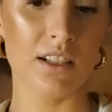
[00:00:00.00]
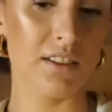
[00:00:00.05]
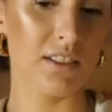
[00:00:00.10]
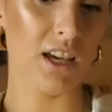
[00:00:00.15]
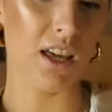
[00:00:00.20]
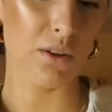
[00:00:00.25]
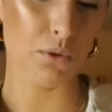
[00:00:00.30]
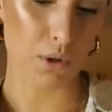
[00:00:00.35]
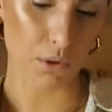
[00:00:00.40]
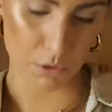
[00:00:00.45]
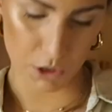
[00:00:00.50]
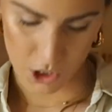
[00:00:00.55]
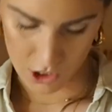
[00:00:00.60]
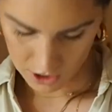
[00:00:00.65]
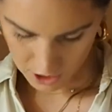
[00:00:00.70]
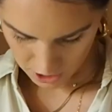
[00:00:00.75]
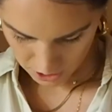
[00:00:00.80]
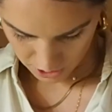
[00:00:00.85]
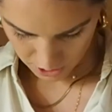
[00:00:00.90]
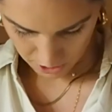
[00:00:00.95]
the other one which
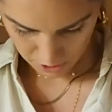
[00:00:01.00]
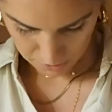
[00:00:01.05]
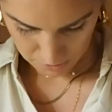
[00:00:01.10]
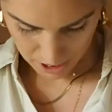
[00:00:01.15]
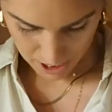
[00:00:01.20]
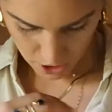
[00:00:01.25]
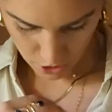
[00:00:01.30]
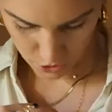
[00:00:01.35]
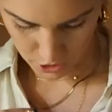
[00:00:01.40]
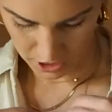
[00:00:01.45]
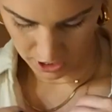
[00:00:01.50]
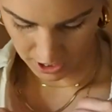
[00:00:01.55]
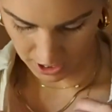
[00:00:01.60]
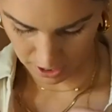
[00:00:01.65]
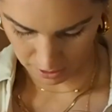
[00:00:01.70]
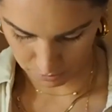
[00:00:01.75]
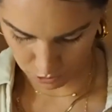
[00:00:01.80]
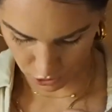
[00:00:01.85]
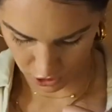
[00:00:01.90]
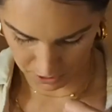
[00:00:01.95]
doesn't come out.
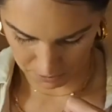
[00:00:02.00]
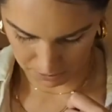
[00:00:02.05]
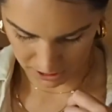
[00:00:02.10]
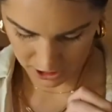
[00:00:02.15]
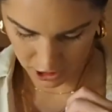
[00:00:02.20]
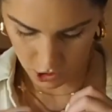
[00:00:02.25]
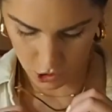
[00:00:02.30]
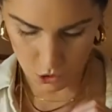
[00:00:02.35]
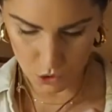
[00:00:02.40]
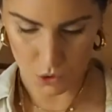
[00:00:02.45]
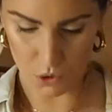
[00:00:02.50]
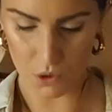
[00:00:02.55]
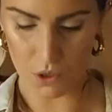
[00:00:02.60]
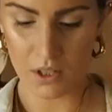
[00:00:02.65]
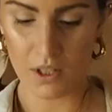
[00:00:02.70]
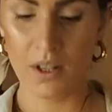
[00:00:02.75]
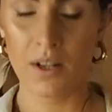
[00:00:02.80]
I'm doing my new